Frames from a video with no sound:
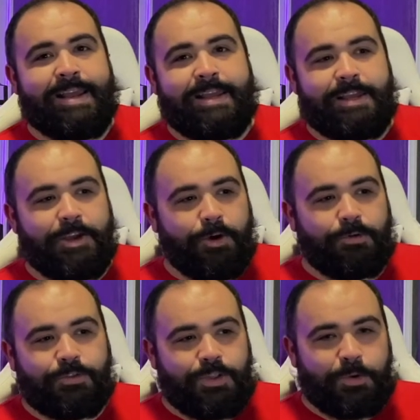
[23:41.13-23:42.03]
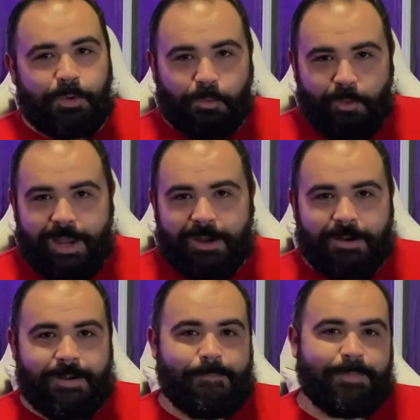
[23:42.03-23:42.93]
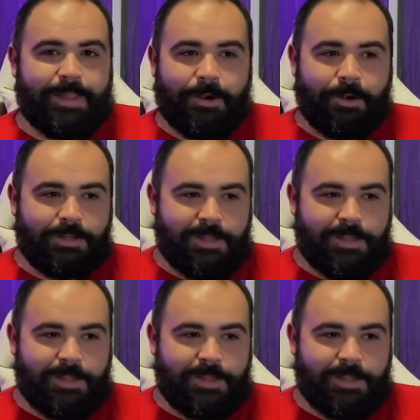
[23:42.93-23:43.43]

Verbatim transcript: He goes through the ringer. There are